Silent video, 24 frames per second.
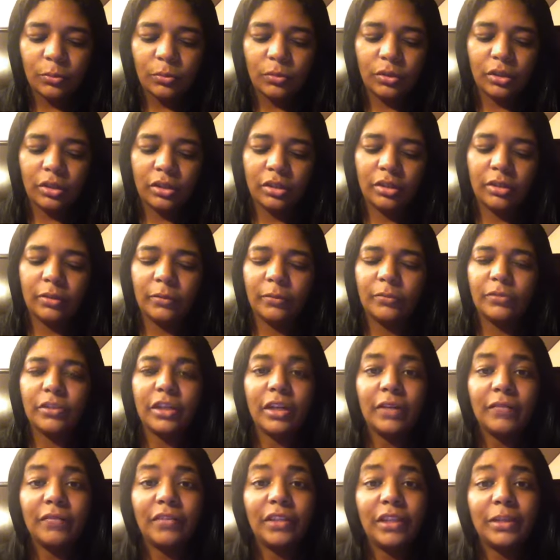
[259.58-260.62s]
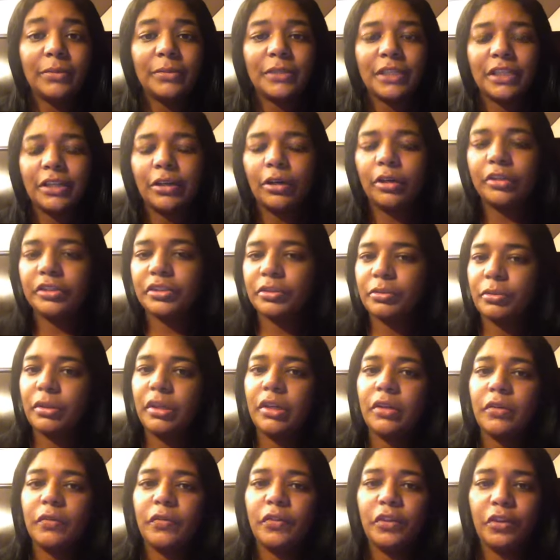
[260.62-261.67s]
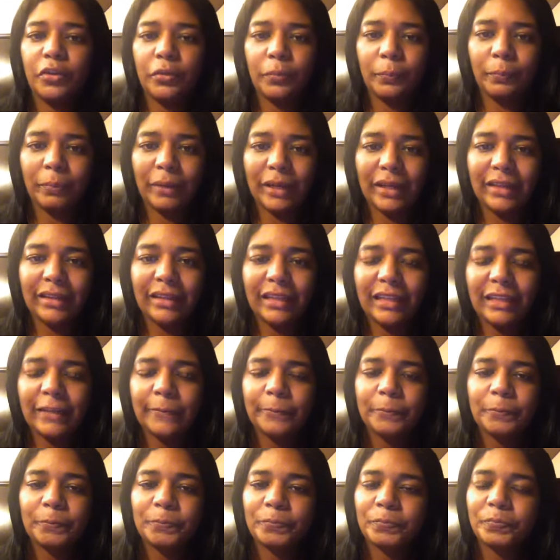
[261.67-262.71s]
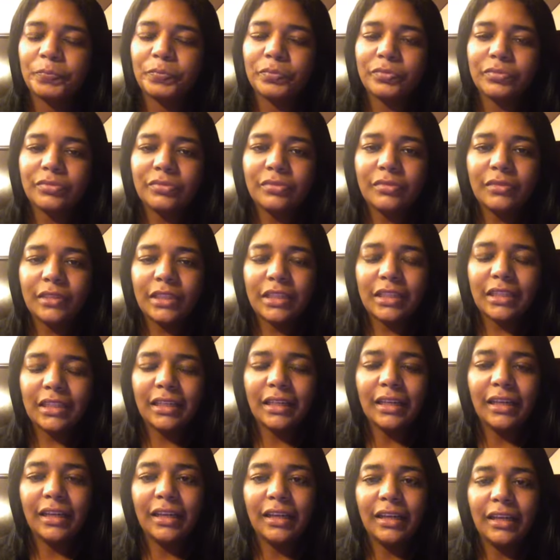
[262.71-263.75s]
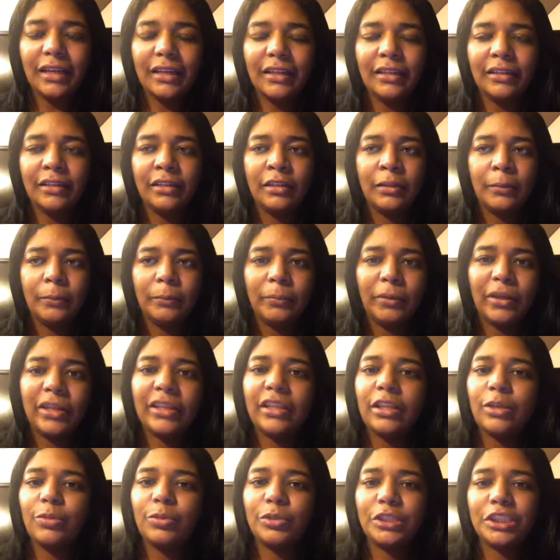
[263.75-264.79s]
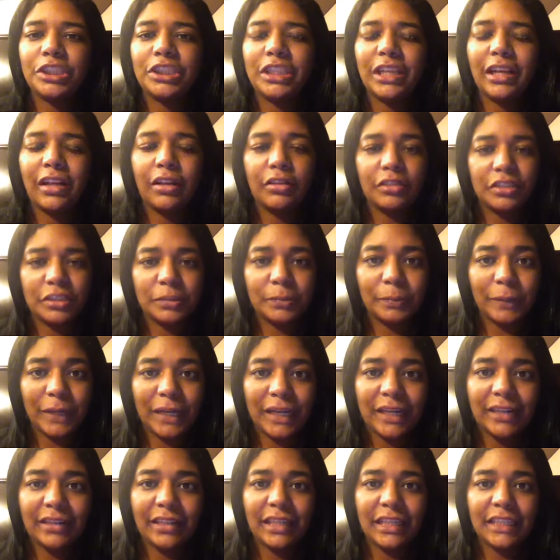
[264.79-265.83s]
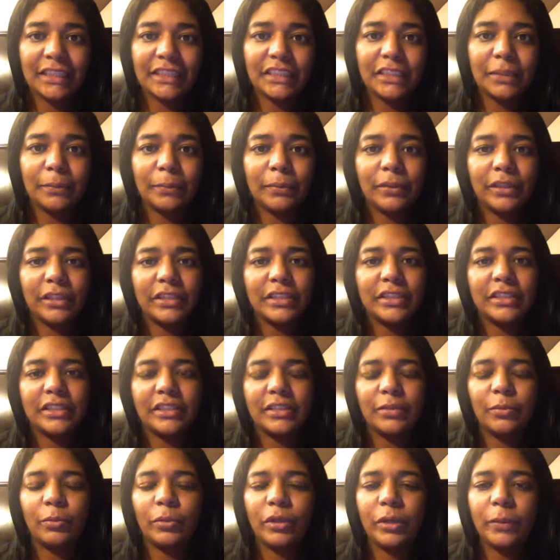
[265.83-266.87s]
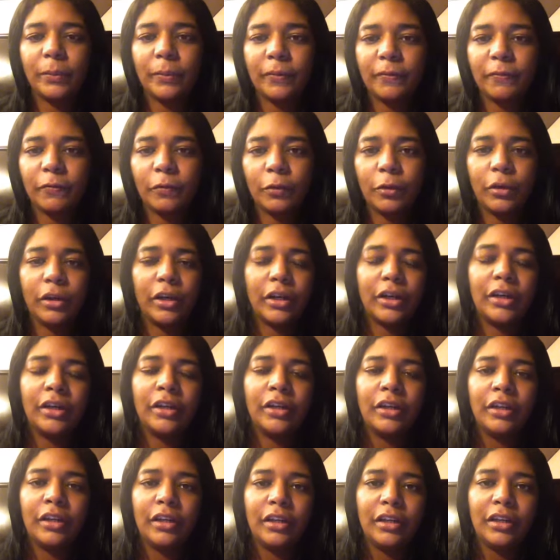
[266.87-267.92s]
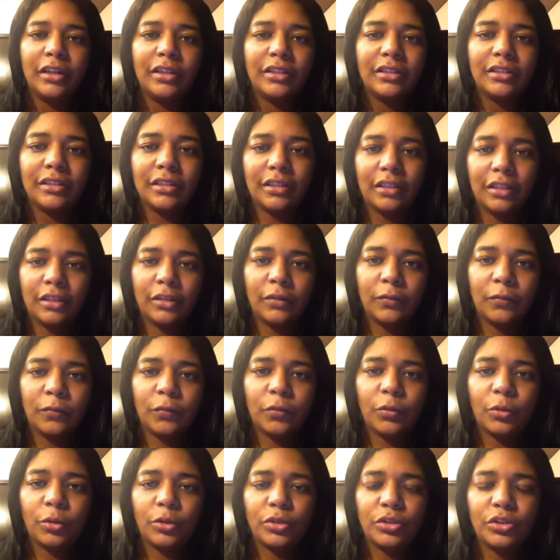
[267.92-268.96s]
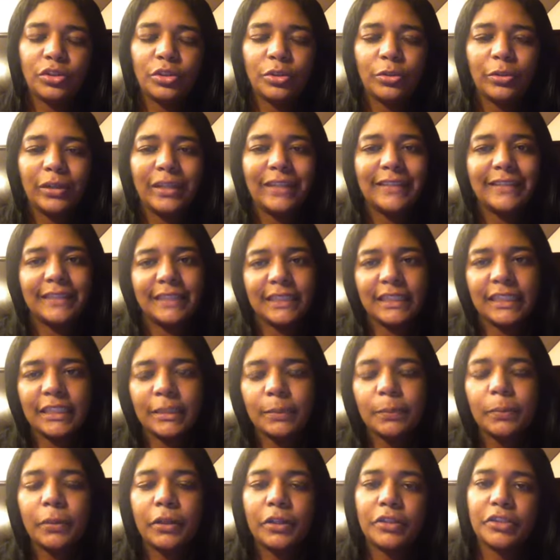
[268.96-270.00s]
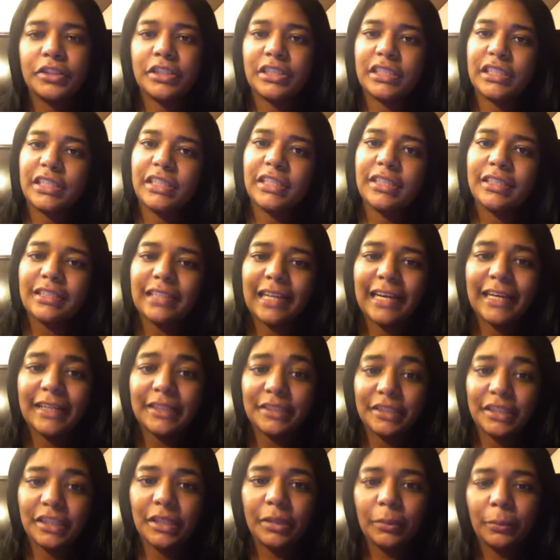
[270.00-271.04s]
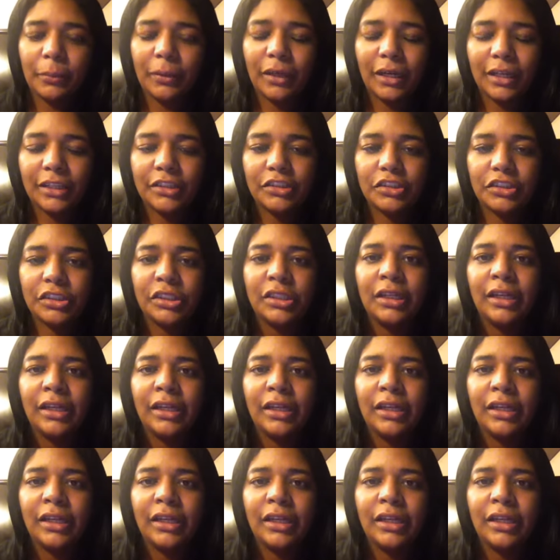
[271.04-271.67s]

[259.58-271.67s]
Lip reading: Tom Phillips, he also interviewed Bayley, and Bayley was challenged by Alexa Bliss the week before to a 6-person tag team match,